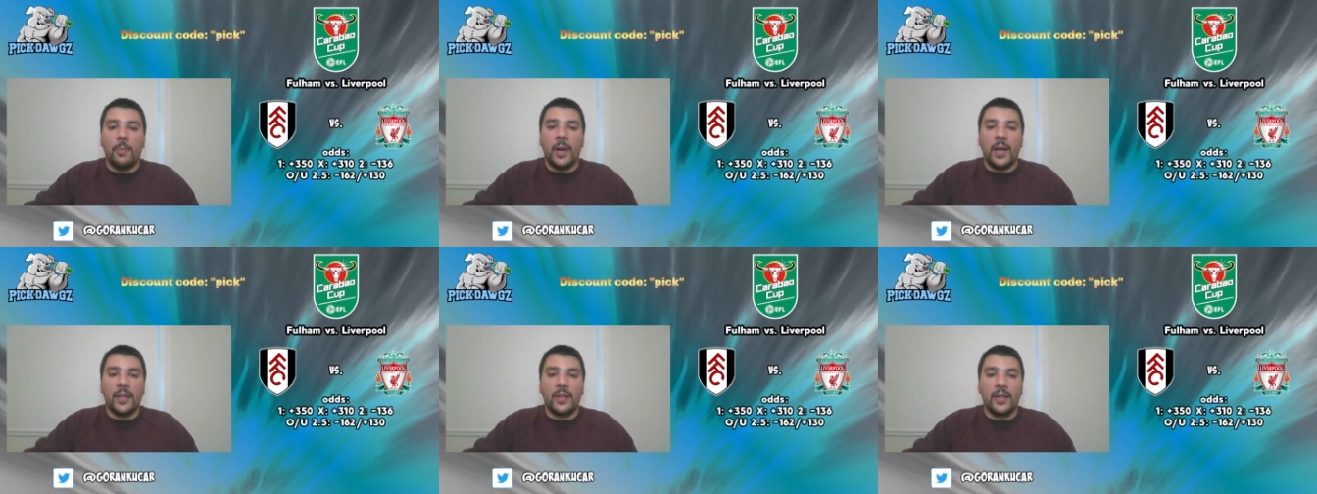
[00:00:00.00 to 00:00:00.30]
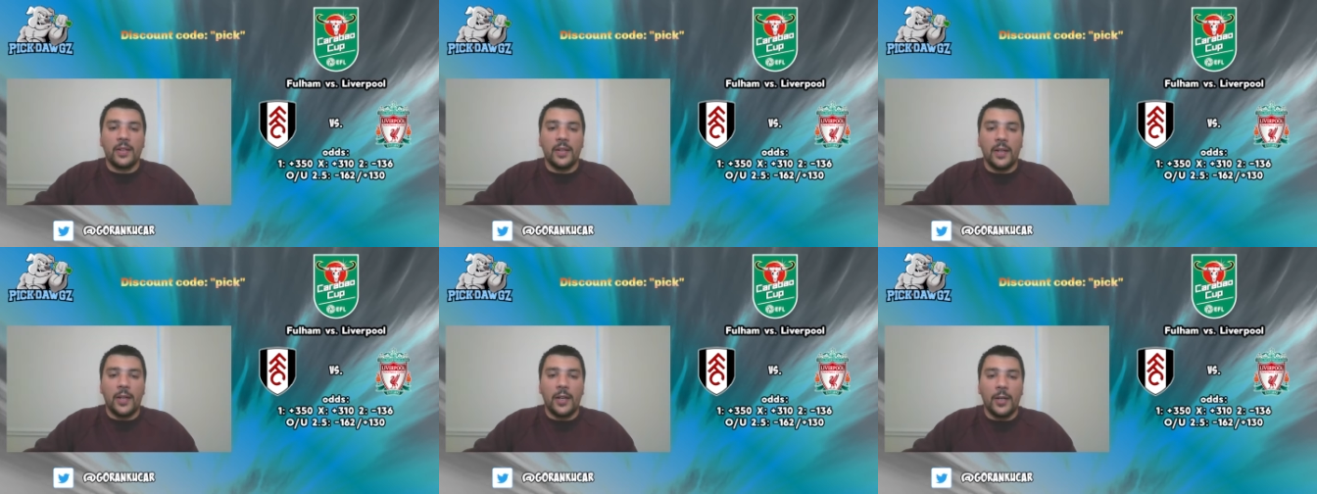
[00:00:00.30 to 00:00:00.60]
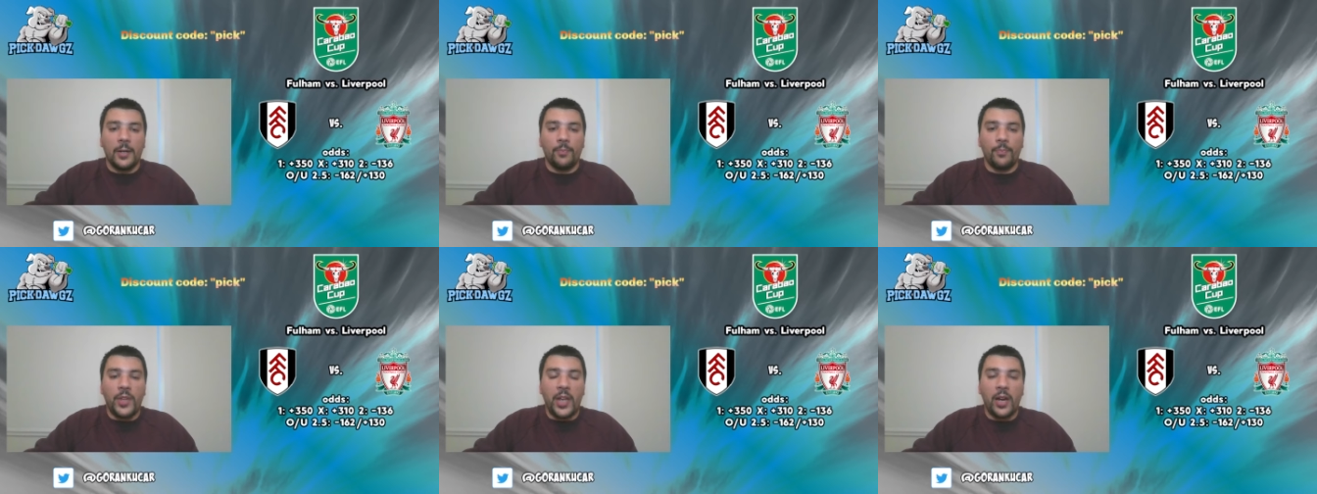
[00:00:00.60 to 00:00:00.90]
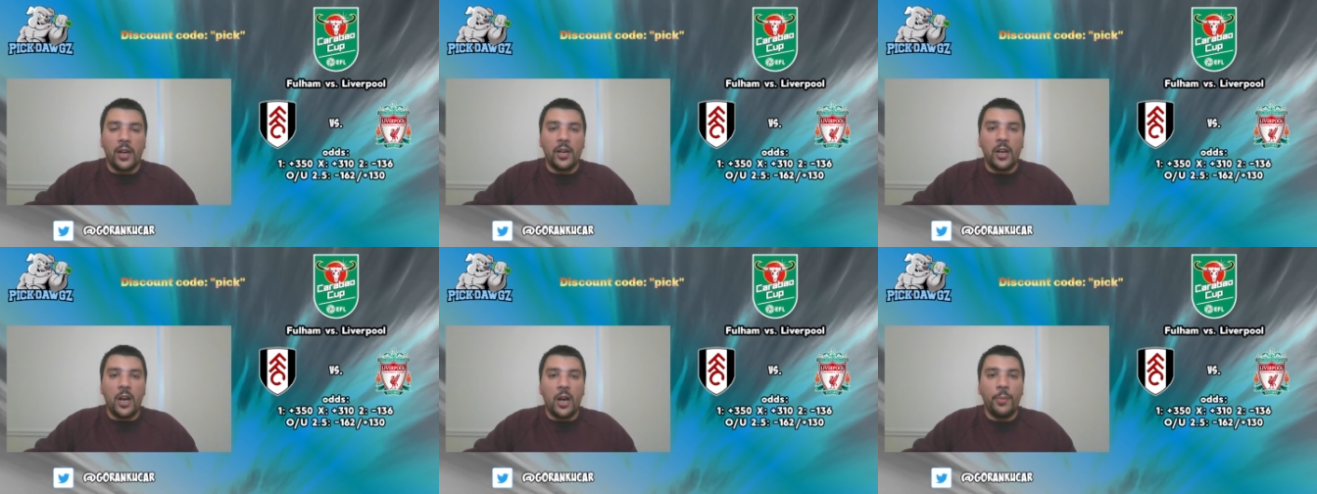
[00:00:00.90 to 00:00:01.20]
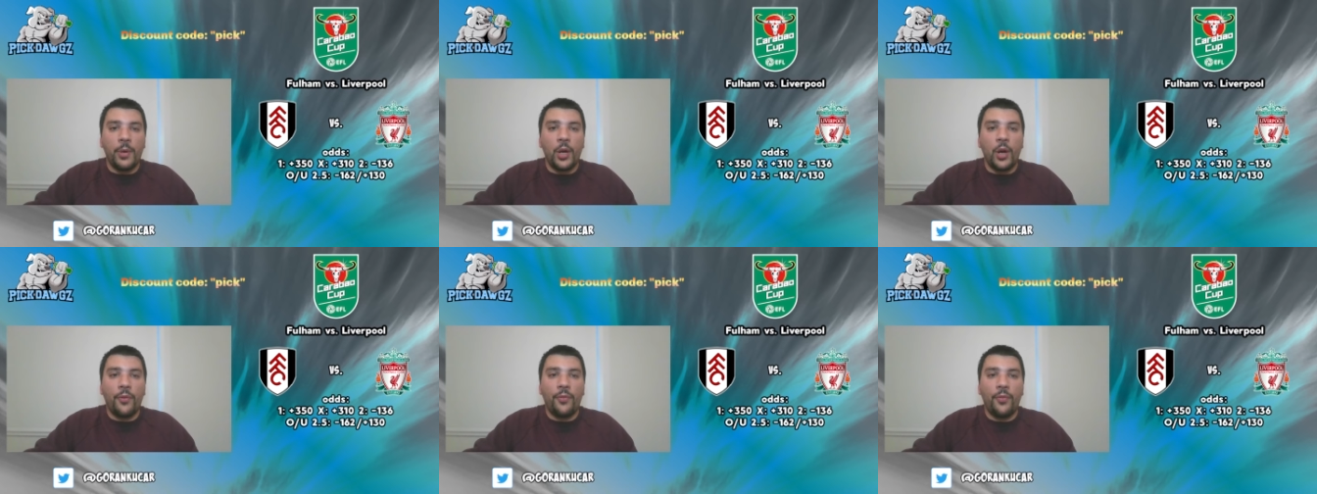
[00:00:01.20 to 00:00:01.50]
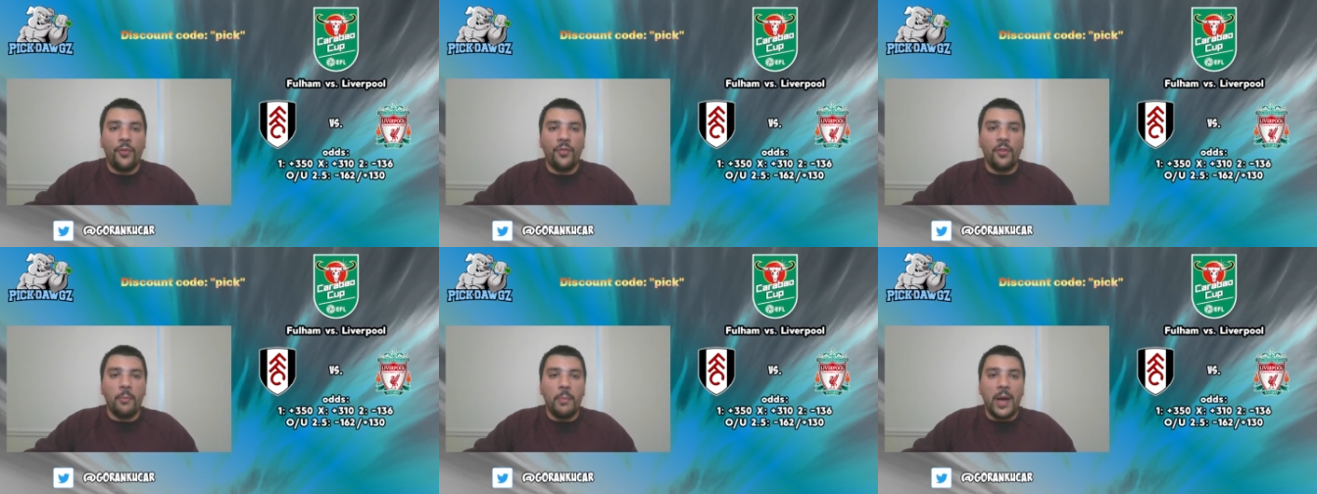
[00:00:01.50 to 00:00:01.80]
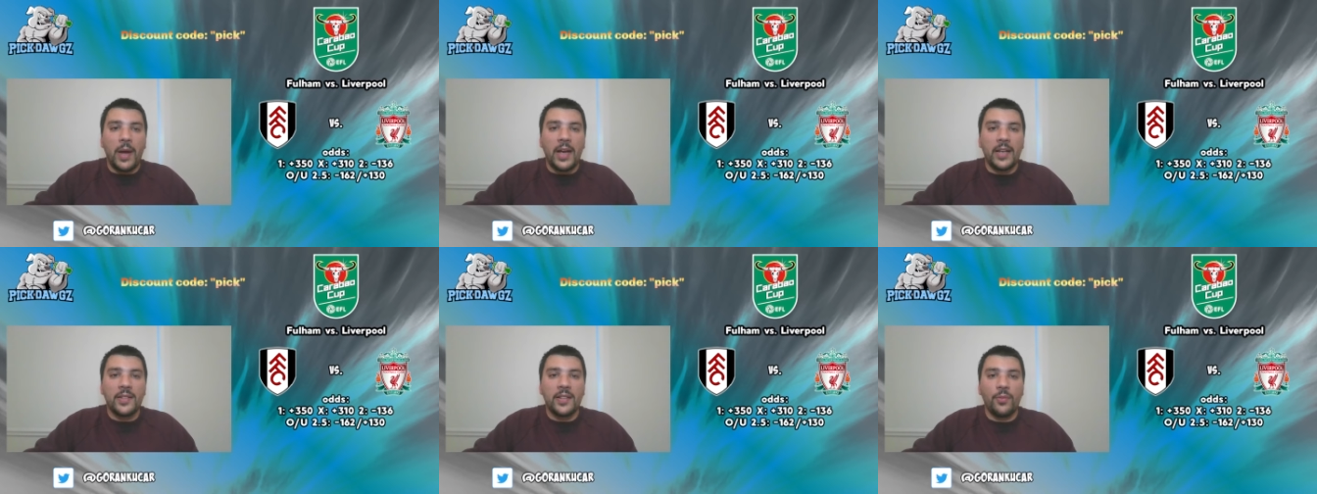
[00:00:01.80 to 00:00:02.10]
But uh, they are coming off of a
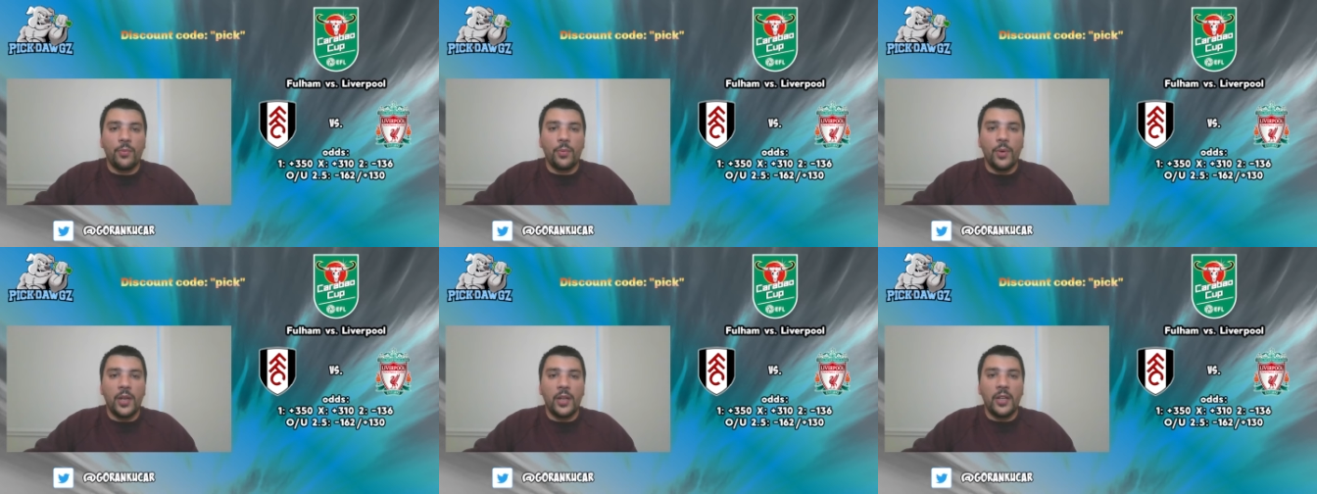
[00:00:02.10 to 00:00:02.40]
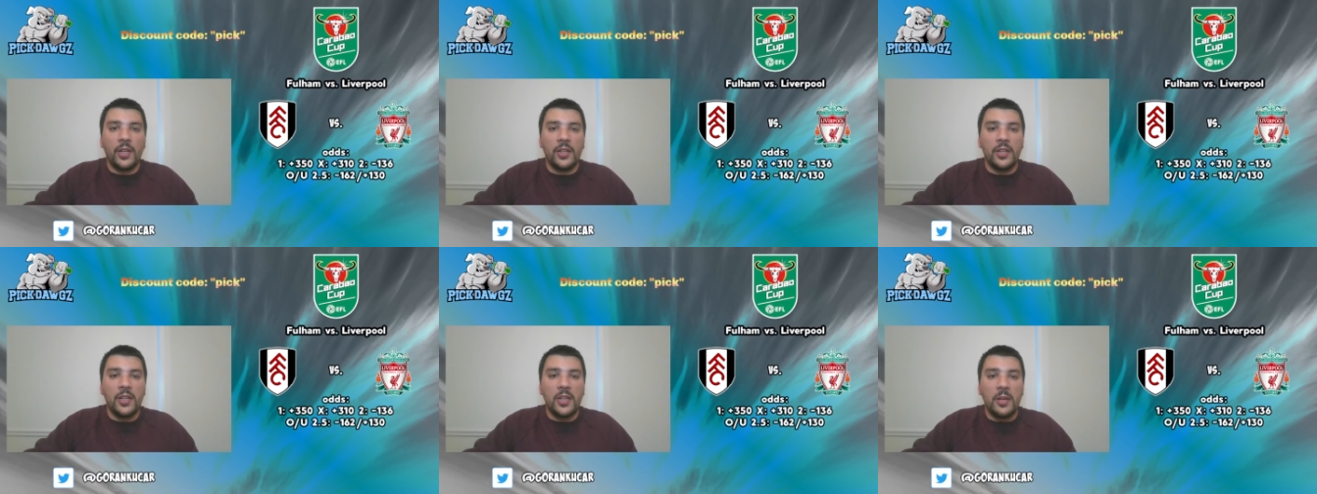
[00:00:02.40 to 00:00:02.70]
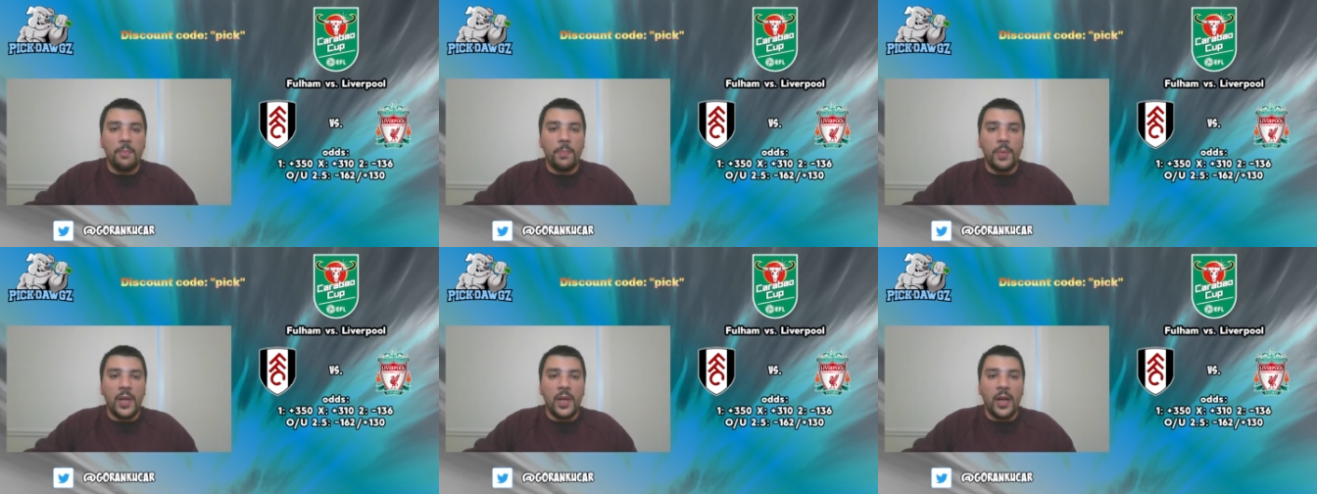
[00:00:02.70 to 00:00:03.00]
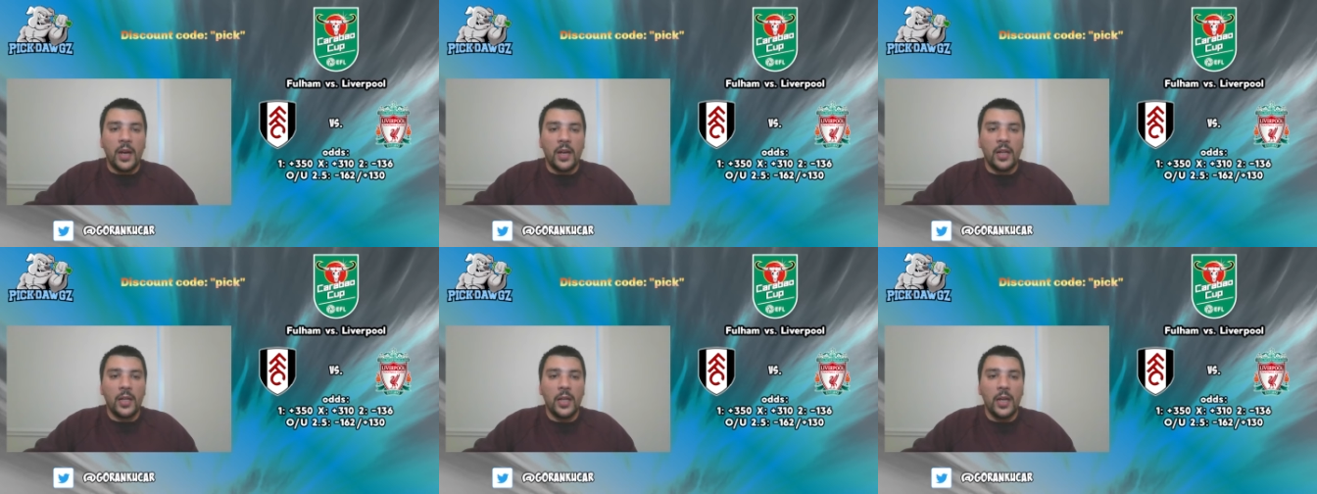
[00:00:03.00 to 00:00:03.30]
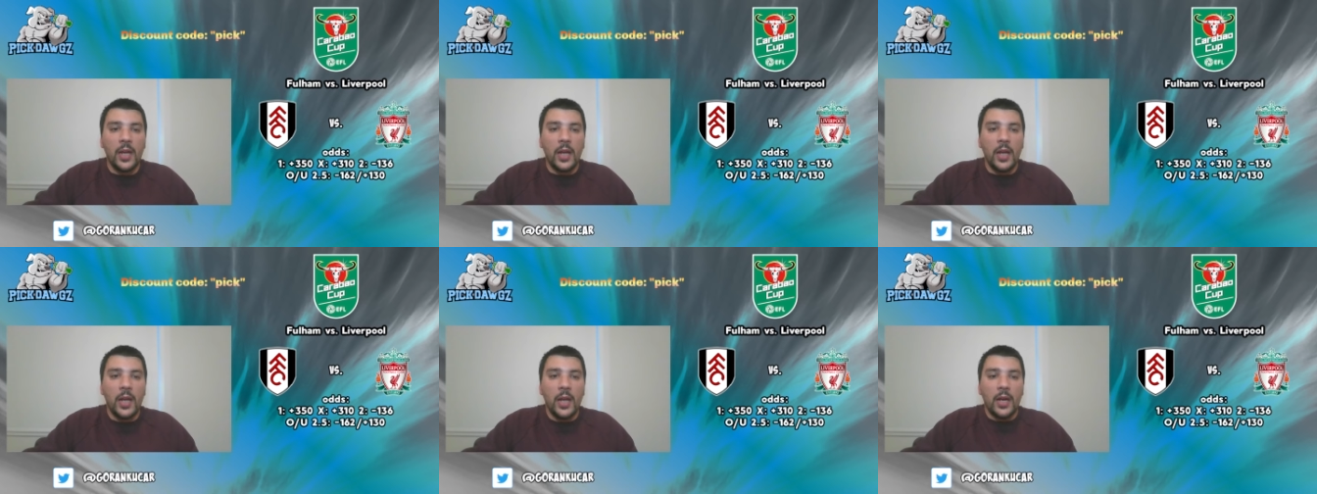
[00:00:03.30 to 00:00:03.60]
massive win in the EPL.